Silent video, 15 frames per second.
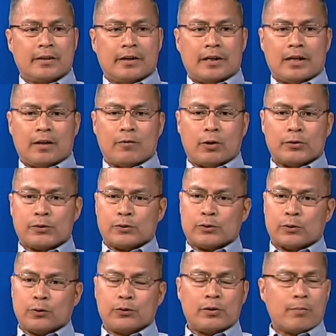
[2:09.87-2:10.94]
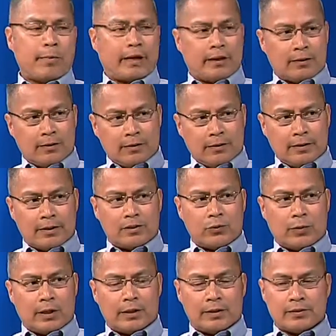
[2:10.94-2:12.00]
I've also sold to medical as
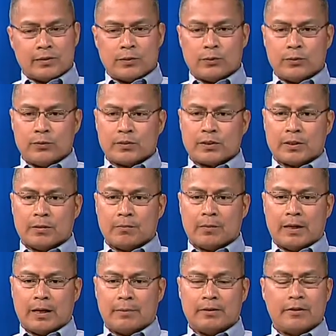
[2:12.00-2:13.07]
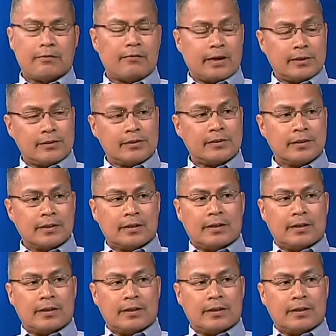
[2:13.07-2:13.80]
well as to some defense